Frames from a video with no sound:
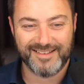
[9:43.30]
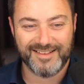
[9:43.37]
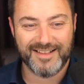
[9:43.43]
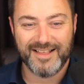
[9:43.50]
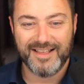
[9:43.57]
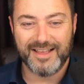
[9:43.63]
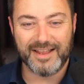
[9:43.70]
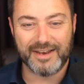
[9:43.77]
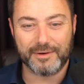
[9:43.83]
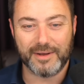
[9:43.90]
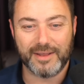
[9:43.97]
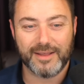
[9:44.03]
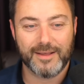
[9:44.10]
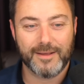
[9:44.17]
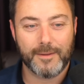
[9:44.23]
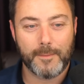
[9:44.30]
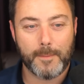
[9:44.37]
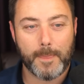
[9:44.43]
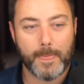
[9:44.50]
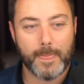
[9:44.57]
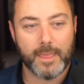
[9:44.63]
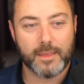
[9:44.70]
Anyway,
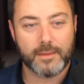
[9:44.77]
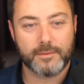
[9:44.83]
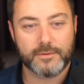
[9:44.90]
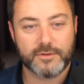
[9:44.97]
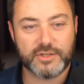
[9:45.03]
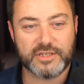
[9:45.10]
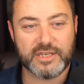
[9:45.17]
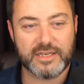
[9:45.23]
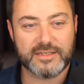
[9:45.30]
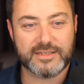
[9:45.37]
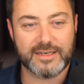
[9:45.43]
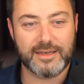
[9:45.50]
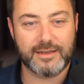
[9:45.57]
she says,